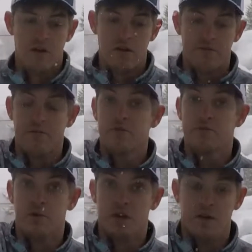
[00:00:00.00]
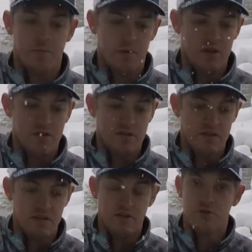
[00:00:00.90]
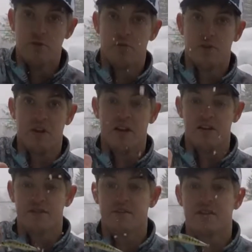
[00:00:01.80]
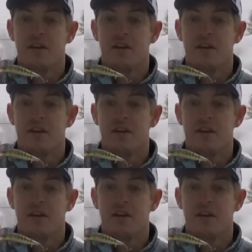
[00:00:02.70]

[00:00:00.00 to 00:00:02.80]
The first one up is the Duo Realis